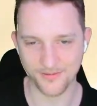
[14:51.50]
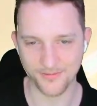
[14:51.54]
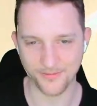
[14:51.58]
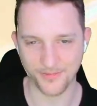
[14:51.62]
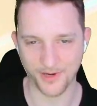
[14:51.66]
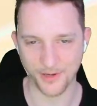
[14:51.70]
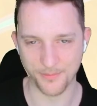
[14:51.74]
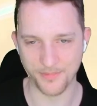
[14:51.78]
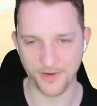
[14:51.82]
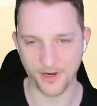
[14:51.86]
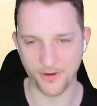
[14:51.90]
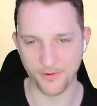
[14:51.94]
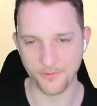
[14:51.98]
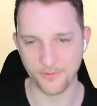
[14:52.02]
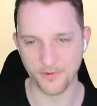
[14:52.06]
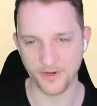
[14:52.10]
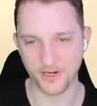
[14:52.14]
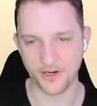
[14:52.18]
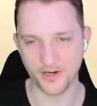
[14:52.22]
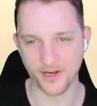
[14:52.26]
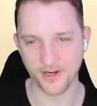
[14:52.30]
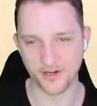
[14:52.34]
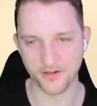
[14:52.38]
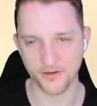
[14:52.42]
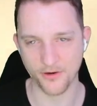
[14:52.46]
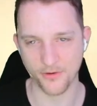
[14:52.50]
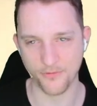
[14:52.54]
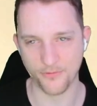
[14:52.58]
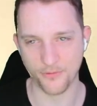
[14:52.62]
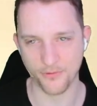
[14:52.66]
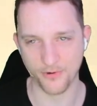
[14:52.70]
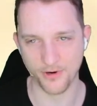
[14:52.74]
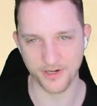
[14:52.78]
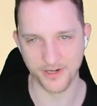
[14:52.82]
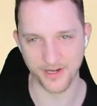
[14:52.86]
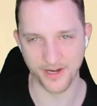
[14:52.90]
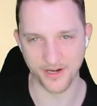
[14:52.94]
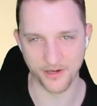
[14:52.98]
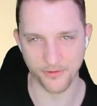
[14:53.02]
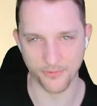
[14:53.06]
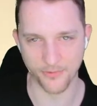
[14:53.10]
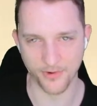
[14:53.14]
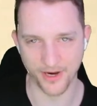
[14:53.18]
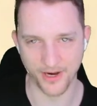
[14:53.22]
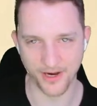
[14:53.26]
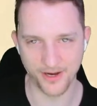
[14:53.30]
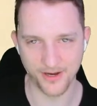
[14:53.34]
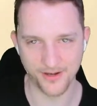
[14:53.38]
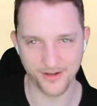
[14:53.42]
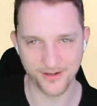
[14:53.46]
But maybe we can go for it
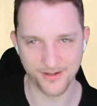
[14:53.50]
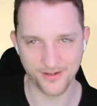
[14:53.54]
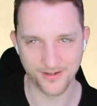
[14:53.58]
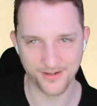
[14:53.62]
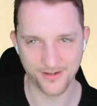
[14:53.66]
anyway.